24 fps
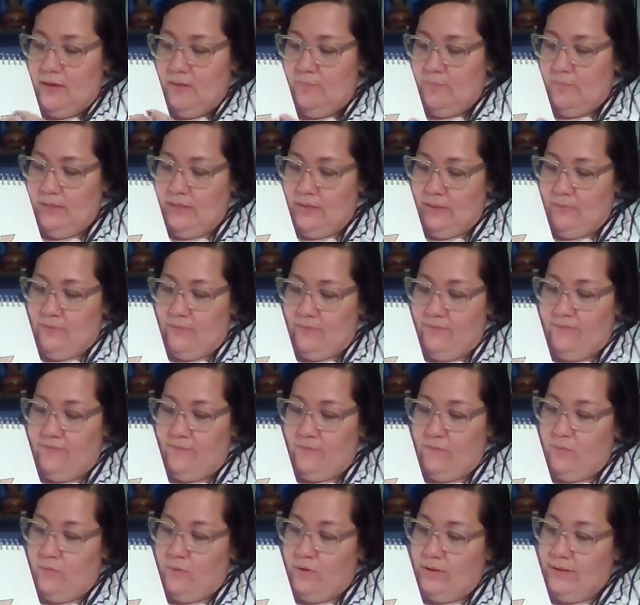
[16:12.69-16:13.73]
But there were
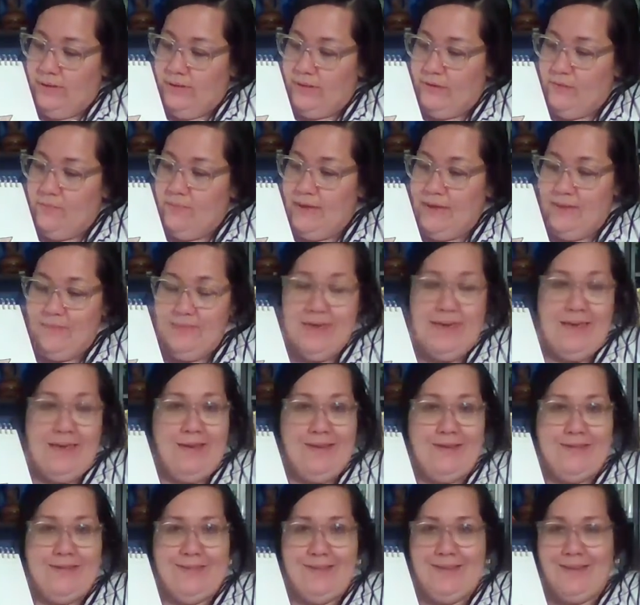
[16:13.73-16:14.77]
4 little baby
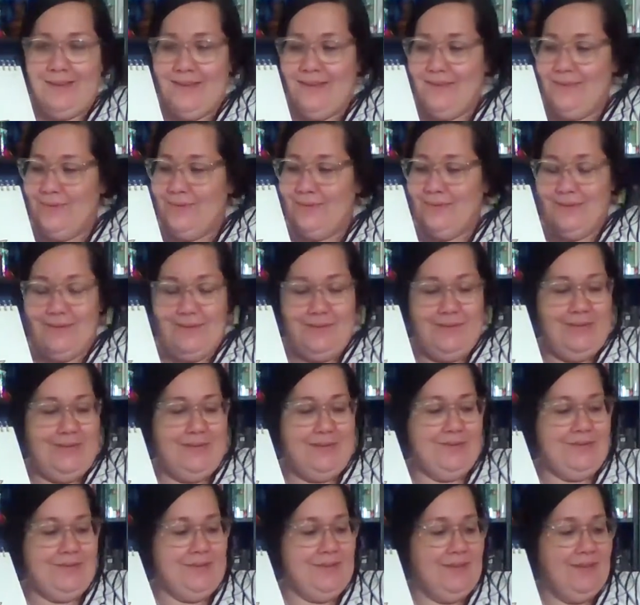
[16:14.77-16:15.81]
eggs in it. It was so
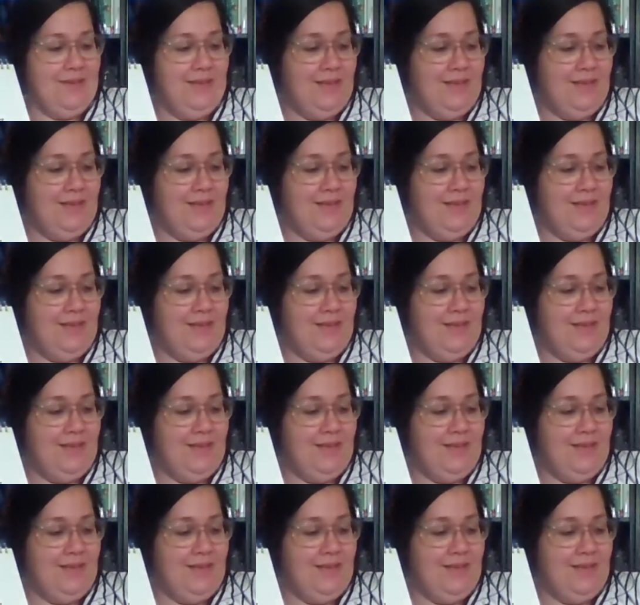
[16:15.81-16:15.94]
cute.